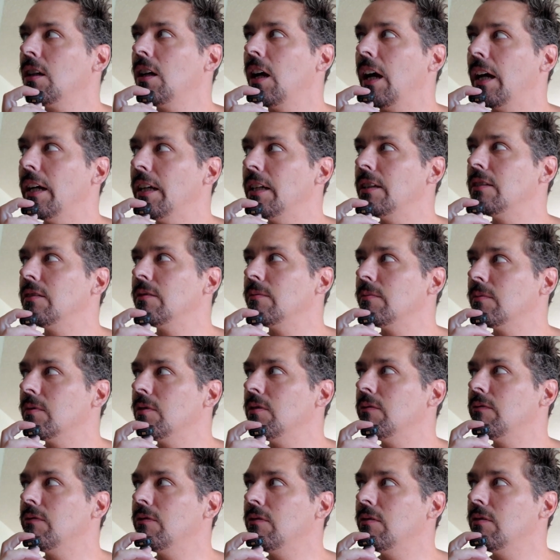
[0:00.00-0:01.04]
I ate some
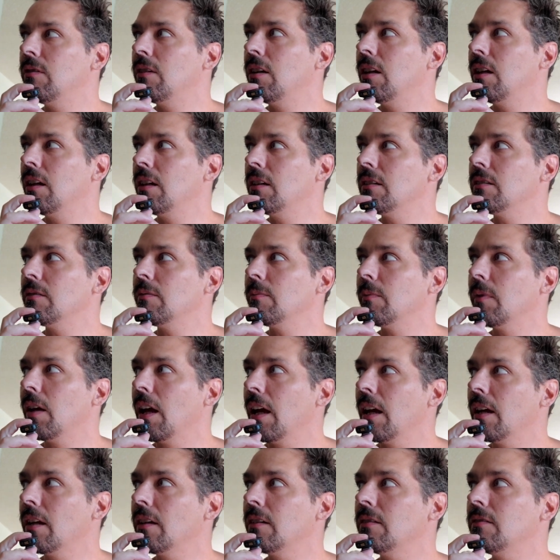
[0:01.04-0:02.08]
good food today, some
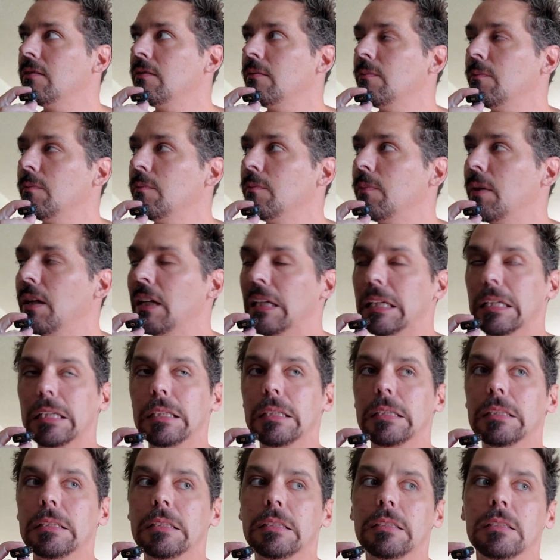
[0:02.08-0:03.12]
eggs,
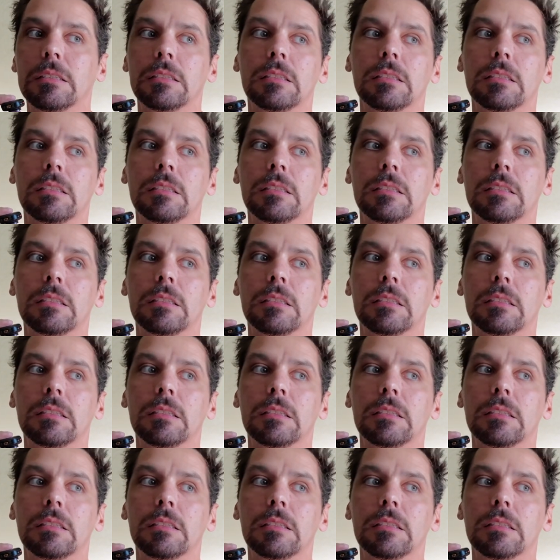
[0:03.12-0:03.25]
bacon,